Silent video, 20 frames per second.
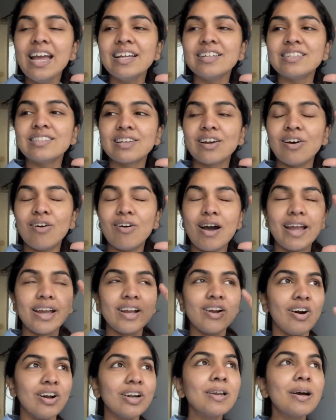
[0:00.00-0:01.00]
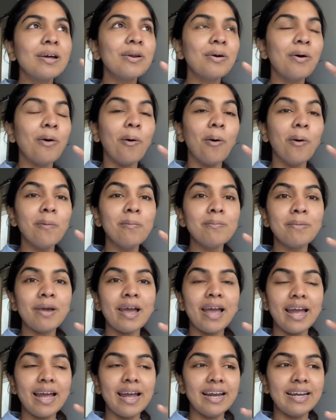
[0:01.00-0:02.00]
So I got her home,
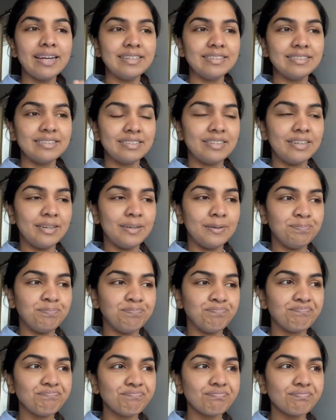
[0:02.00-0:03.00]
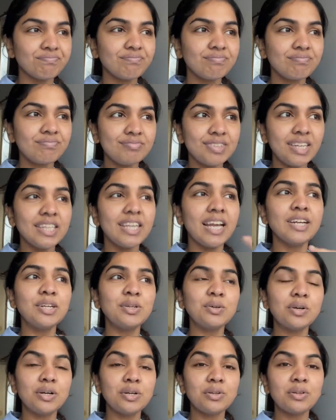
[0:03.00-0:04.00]
and yeah, I
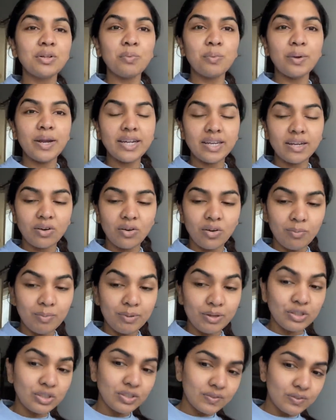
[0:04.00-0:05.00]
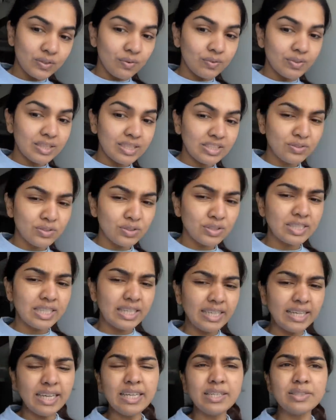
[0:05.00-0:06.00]
took her to the vet and all, because she was
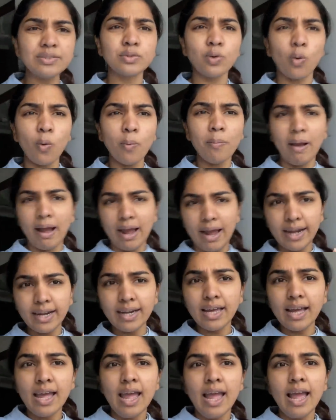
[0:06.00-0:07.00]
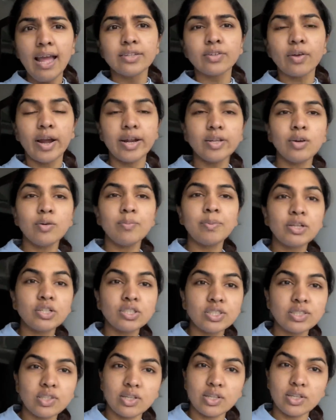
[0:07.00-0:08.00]
stinking so bad. So I thought because
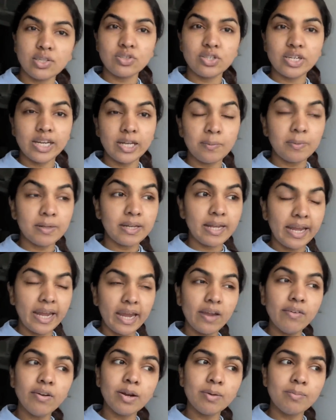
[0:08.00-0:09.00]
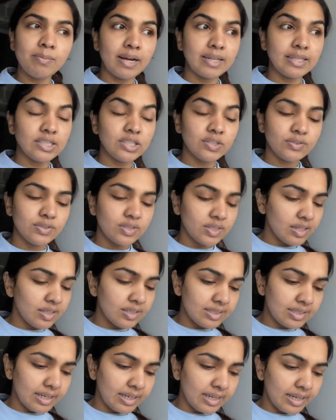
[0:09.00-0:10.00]
she's on the street, but I gave her a bath and she was still
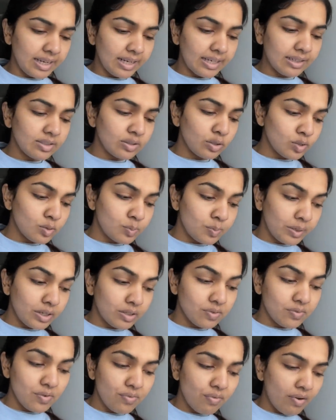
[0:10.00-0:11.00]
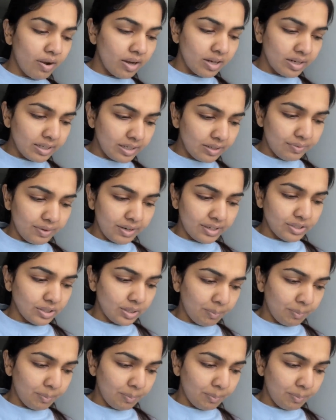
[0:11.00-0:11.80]
stinking. So it's because of a fungal infection